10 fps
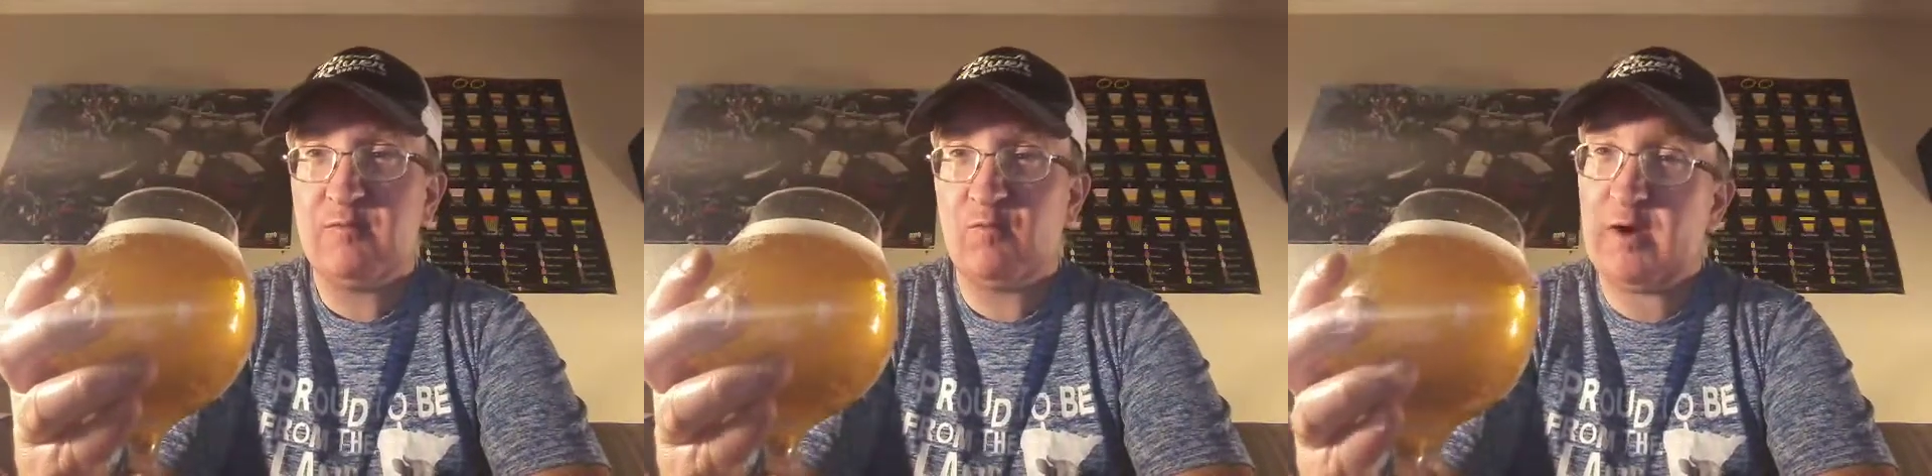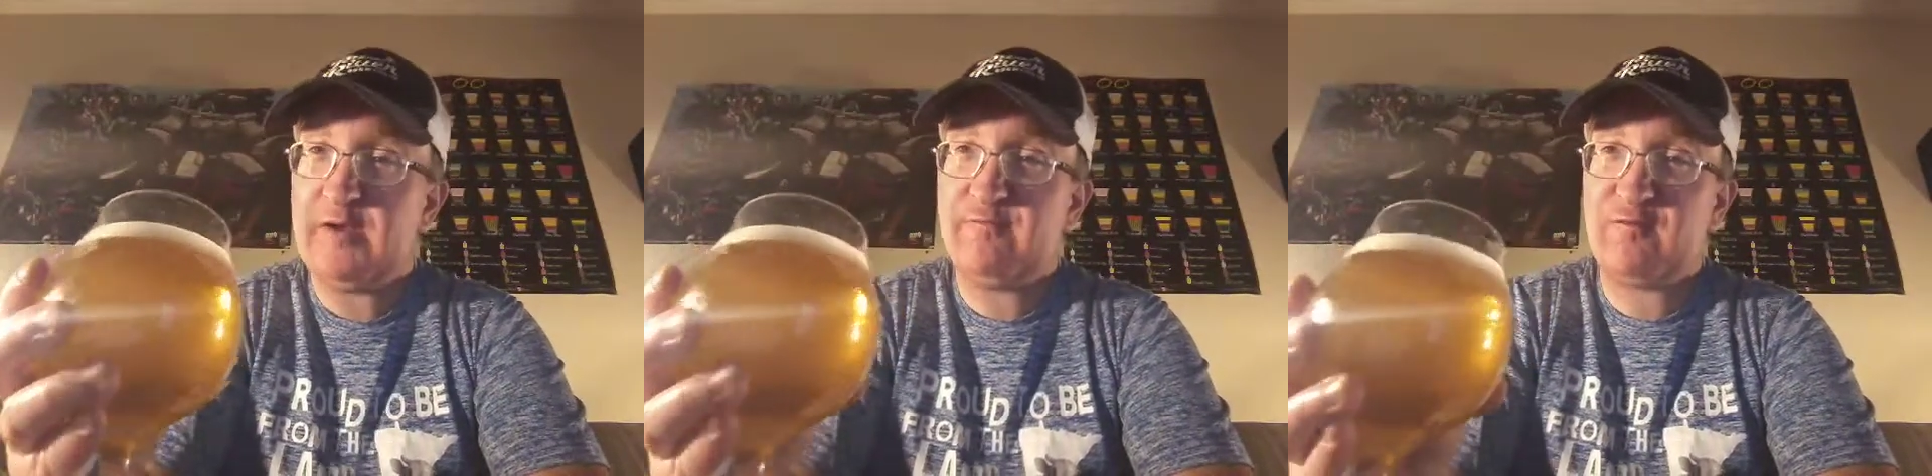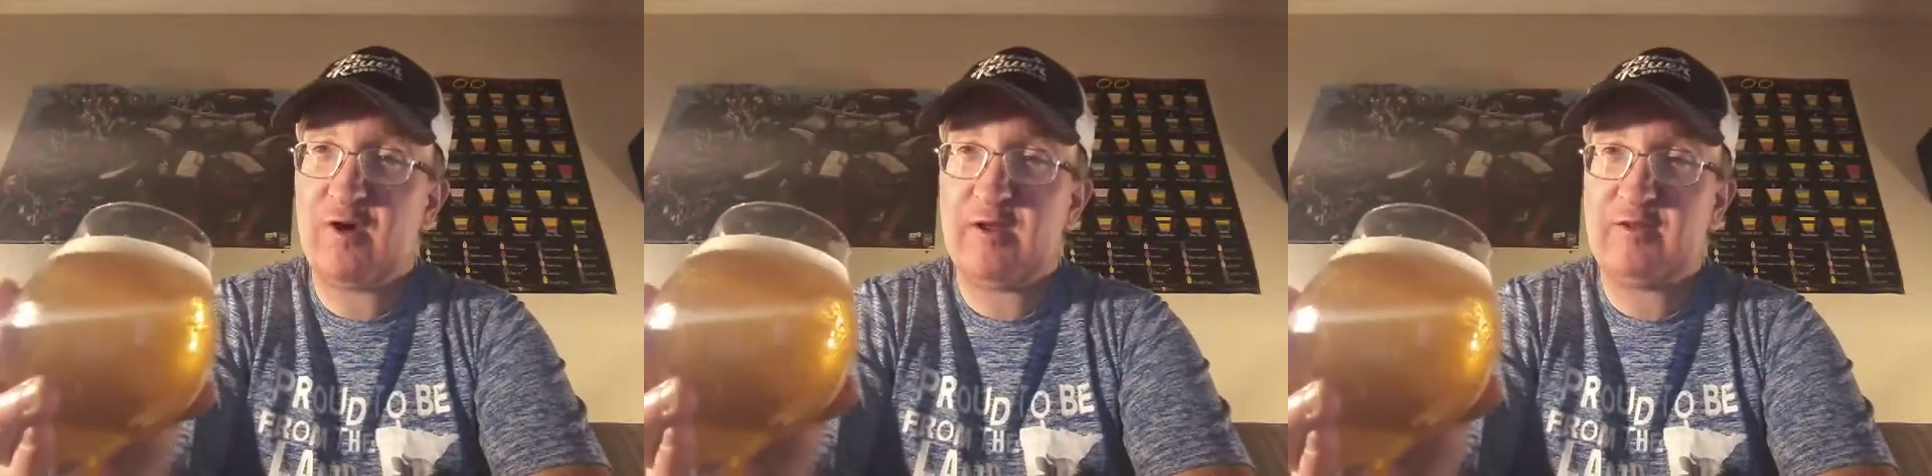white,
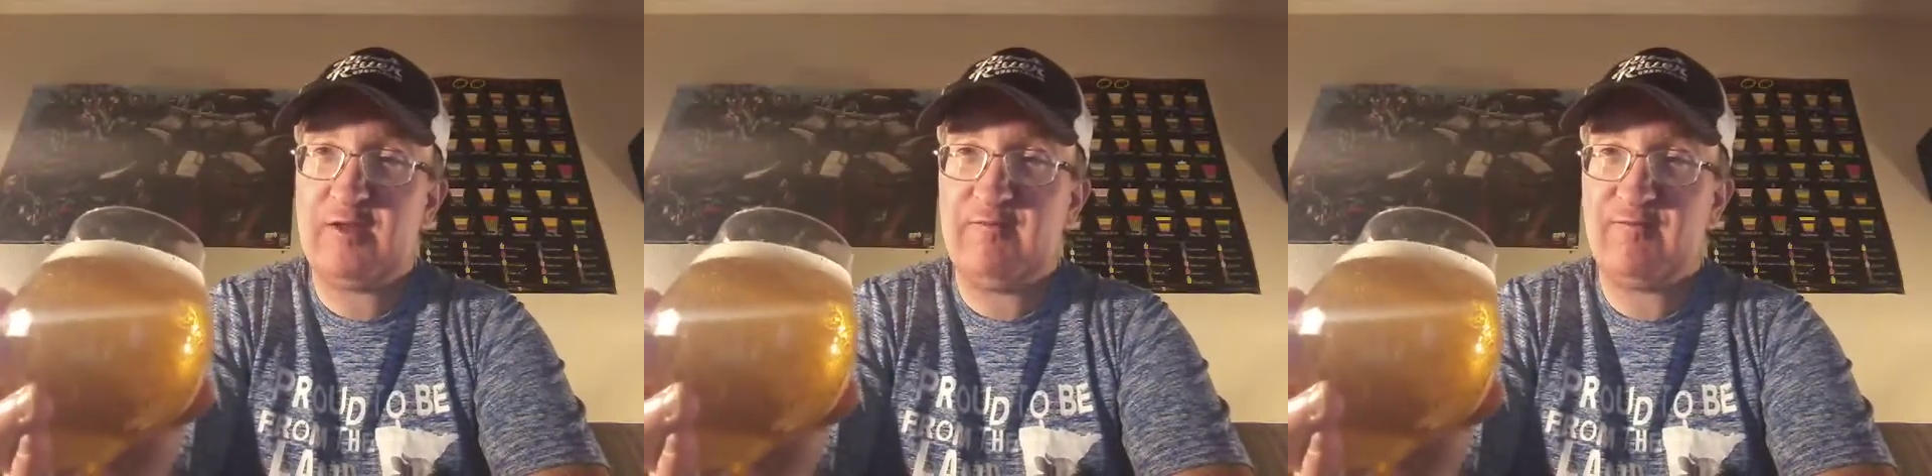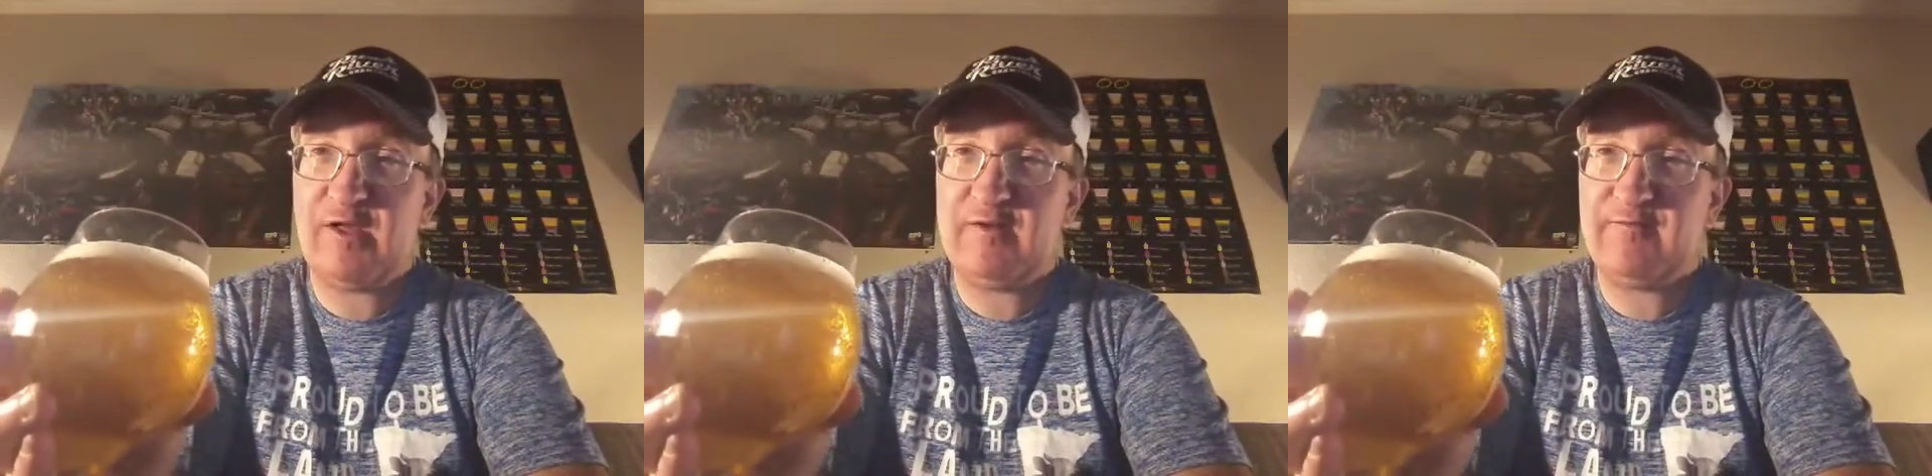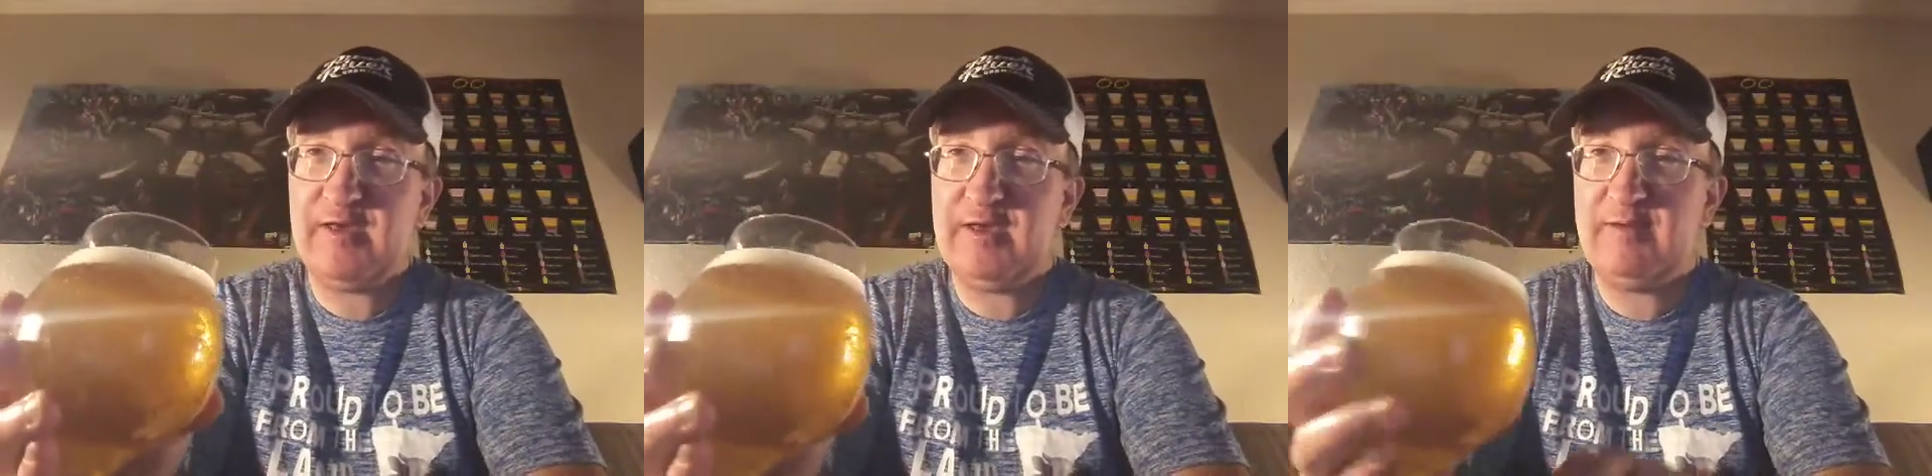frothy,
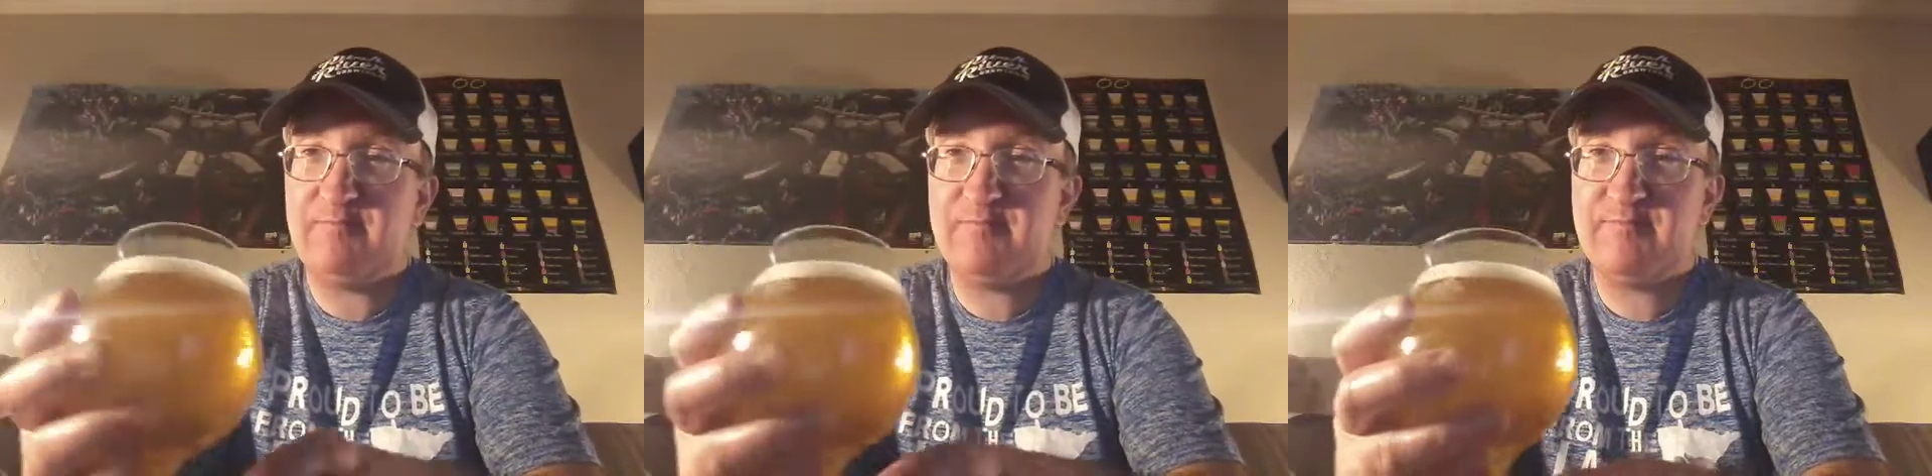fluffy,